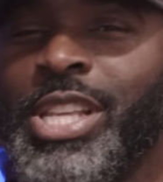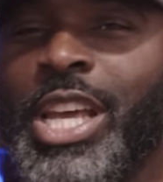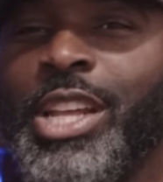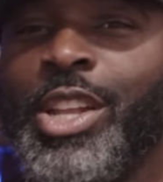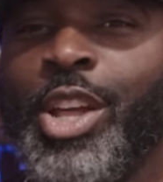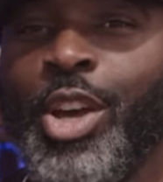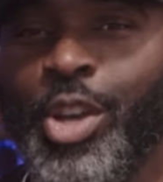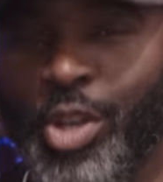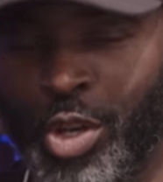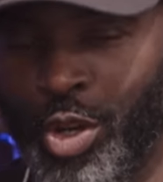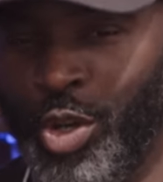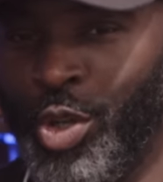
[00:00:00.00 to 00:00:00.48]

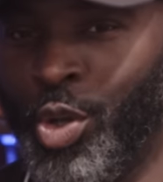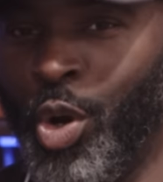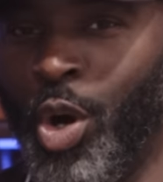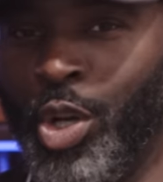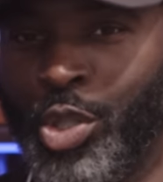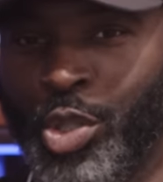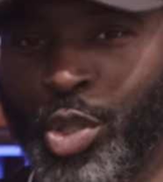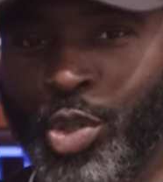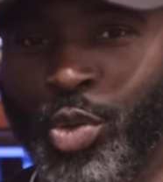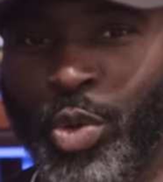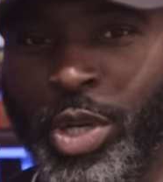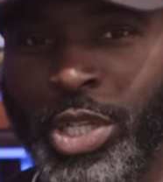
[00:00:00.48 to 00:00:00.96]
said, you know
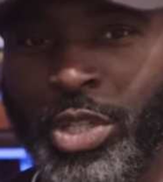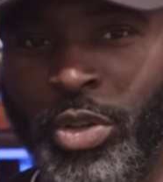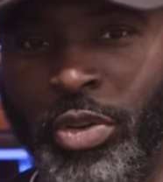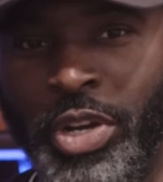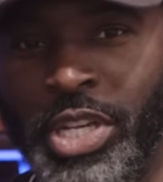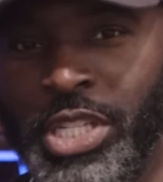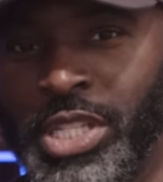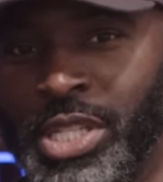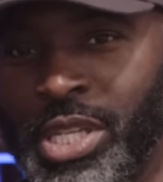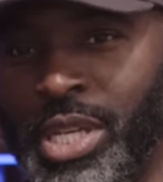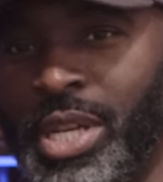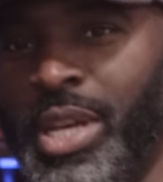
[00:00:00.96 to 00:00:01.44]
what to do it,
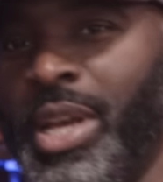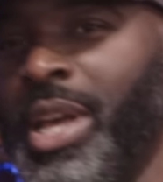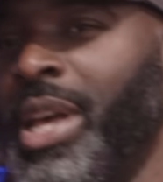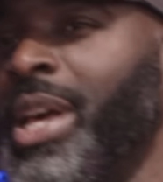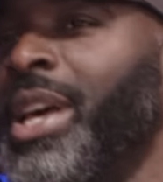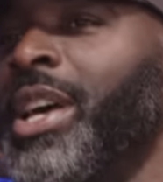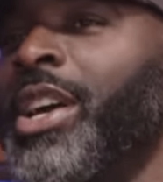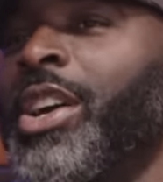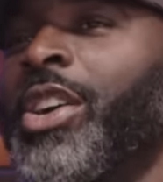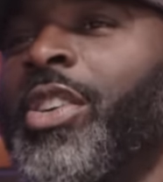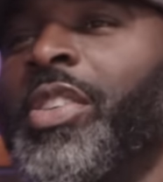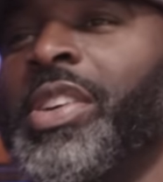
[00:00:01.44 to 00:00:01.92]
Chris?
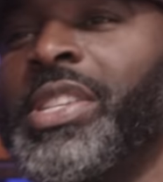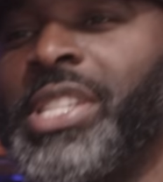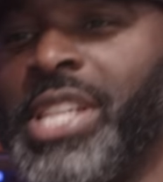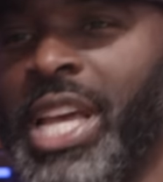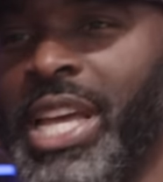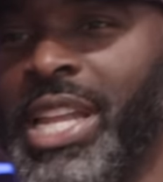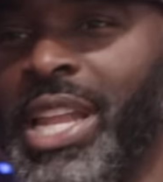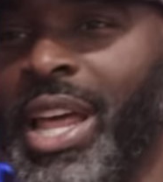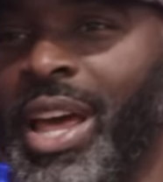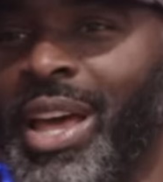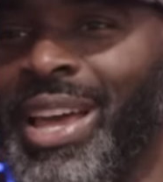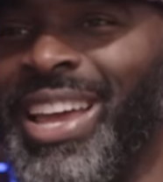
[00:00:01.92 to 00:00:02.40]
Chris
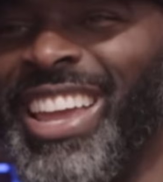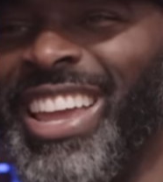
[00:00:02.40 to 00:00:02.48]
said,